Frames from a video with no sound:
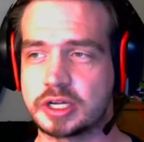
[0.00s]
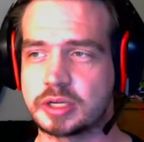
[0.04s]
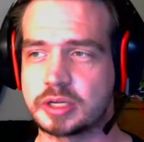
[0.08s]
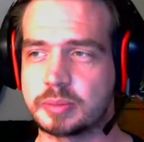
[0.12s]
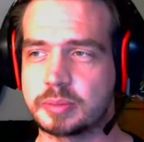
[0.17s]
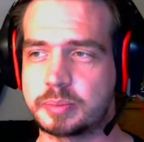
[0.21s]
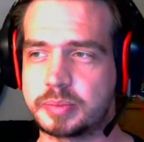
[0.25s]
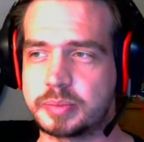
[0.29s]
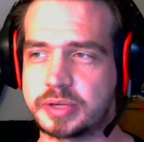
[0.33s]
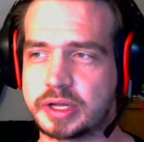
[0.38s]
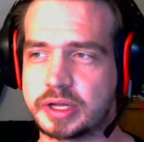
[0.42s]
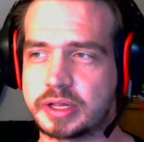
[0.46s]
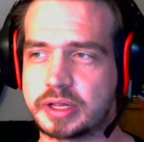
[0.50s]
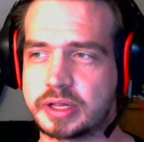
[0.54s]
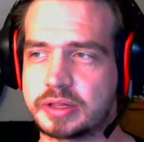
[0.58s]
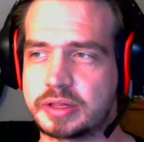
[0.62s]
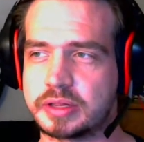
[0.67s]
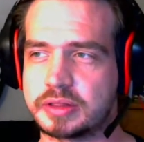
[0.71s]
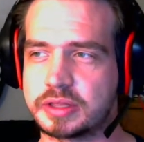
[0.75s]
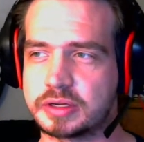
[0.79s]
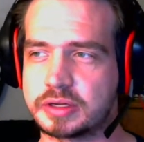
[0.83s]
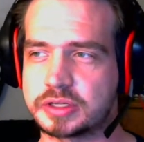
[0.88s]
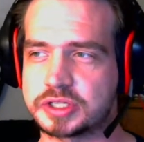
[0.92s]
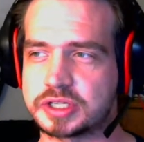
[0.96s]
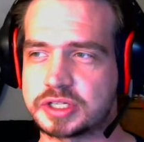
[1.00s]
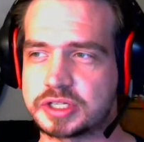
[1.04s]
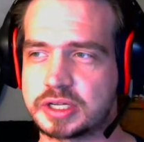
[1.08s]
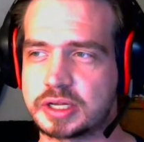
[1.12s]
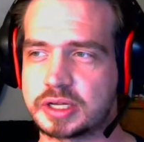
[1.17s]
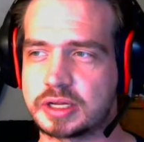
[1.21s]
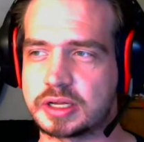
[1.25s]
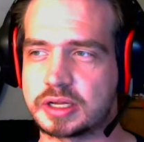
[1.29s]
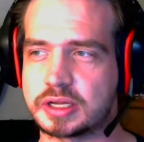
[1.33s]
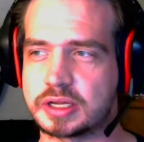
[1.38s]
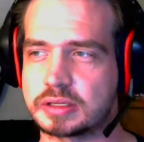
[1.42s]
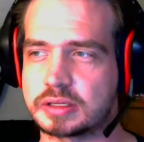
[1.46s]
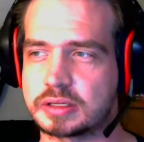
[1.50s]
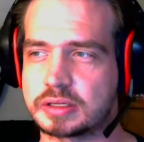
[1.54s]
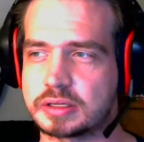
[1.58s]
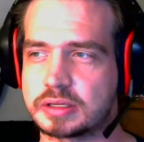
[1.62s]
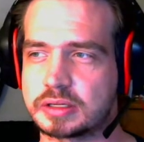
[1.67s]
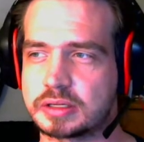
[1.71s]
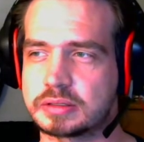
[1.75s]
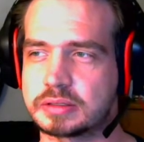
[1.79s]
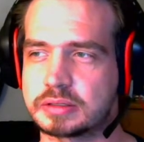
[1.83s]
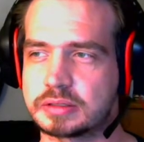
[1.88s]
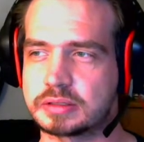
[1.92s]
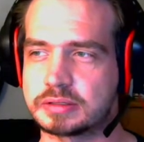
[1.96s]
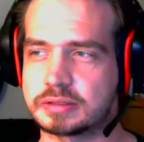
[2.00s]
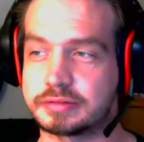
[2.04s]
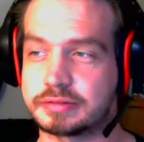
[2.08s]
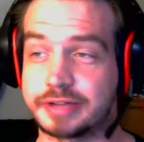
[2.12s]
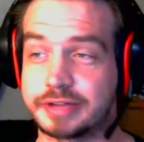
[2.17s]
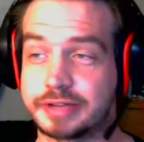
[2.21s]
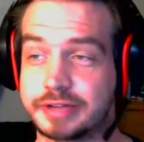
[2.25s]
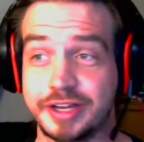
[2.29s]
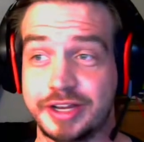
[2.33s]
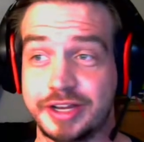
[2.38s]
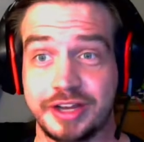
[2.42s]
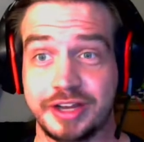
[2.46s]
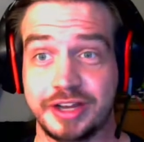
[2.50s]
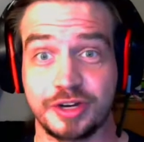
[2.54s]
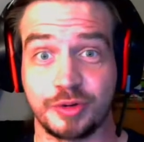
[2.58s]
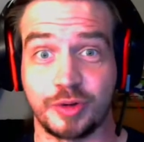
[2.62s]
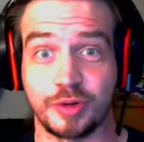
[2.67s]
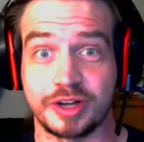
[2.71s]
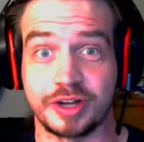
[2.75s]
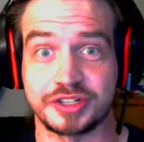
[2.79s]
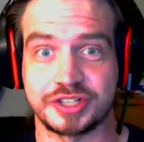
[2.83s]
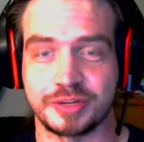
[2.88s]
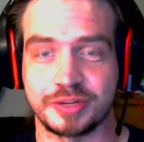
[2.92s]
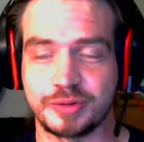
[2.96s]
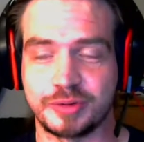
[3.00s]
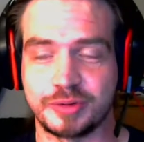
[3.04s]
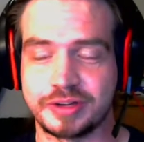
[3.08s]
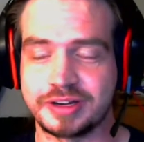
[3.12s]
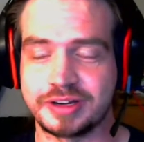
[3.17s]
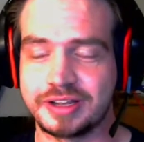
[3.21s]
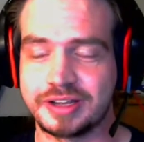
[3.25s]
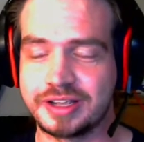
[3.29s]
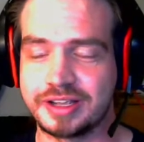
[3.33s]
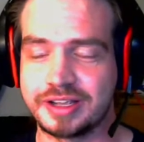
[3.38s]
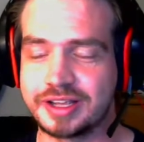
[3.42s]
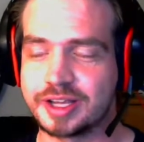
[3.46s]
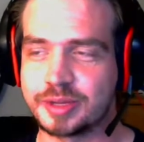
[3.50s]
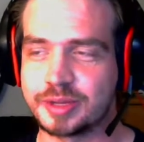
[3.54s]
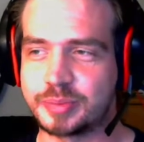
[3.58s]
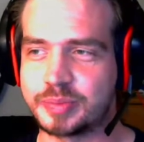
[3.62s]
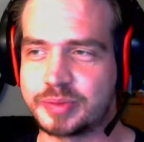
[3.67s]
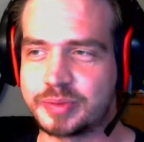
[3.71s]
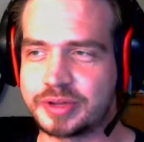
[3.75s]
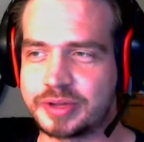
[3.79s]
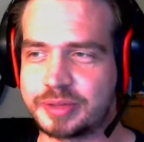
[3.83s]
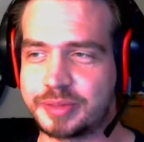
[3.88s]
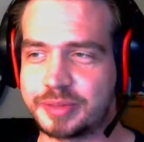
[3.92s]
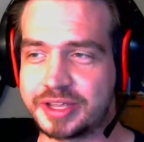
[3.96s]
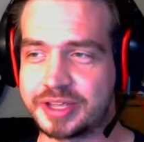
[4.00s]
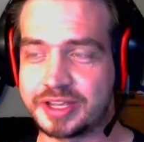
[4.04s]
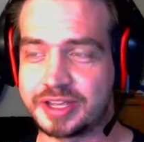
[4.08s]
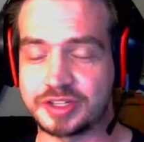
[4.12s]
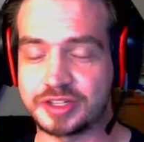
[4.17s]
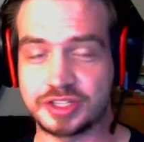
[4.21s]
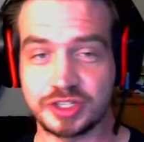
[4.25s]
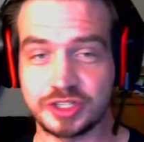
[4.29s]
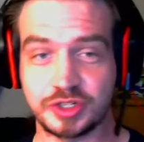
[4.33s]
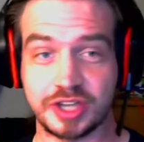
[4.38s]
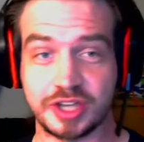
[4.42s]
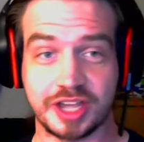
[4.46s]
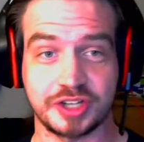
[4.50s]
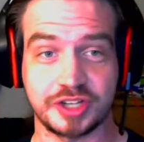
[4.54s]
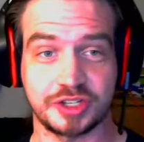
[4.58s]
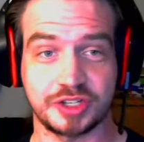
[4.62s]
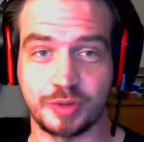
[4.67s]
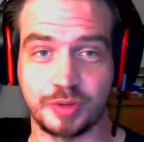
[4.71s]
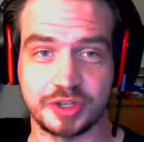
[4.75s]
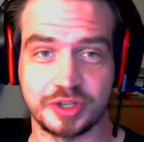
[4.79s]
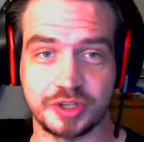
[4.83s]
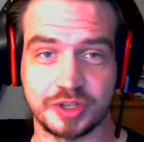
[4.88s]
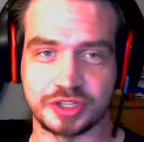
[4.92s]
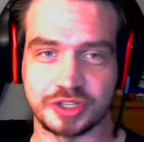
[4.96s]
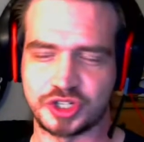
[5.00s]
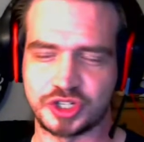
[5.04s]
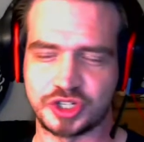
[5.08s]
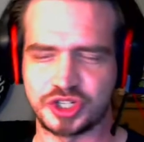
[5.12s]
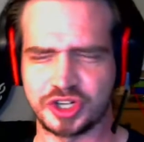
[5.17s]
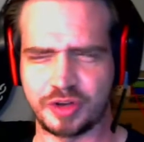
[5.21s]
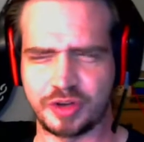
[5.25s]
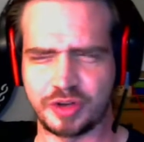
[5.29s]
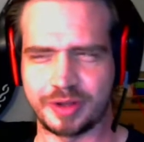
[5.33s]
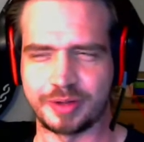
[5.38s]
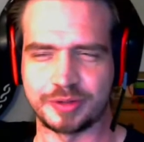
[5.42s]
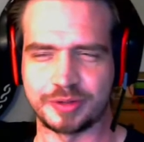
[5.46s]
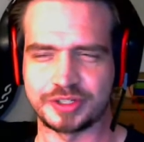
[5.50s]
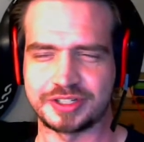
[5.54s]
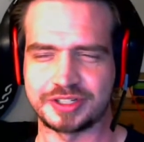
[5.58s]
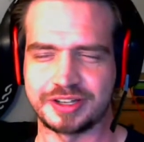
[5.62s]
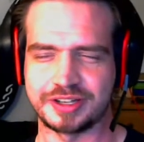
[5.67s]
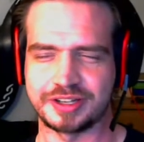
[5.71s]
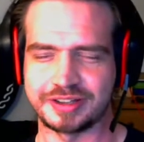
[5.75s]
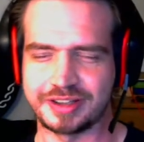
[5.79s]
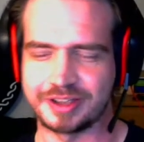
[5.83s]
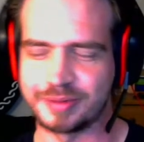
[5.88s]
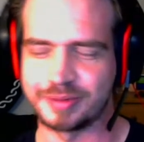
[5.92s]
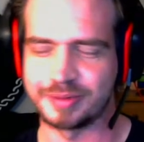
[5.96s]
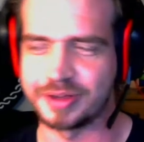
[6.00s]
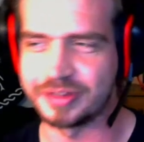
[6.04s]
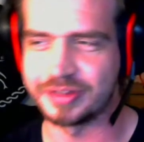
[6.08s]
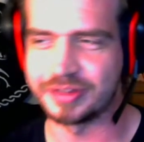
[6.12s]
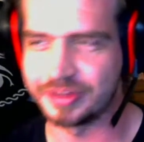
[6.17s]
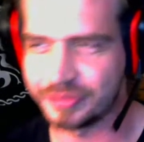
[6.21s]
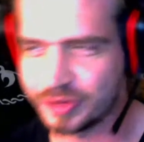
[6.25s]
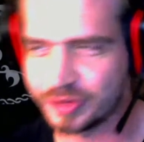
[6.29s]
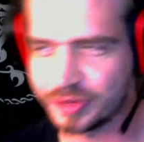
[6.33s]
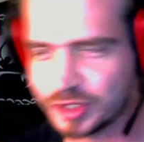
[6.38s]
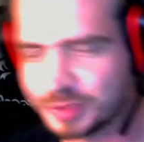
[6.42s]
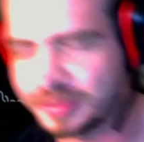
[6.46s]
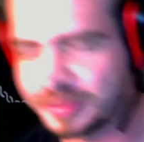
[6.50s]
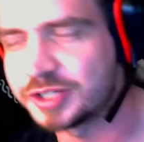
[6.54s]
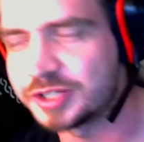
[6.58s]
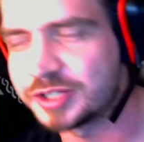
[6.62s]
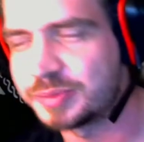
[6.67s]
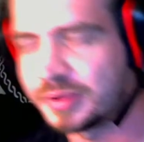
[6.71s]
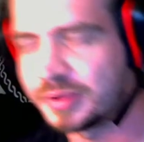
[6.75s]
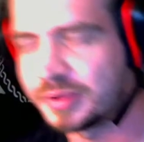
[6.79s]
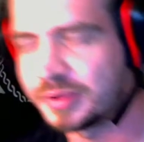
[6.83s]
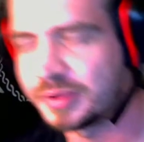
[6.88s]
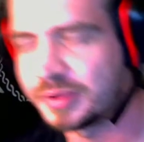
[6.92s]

But there's I didn't watch that one, because this actually wasn't the show I was talking about in the first place. But they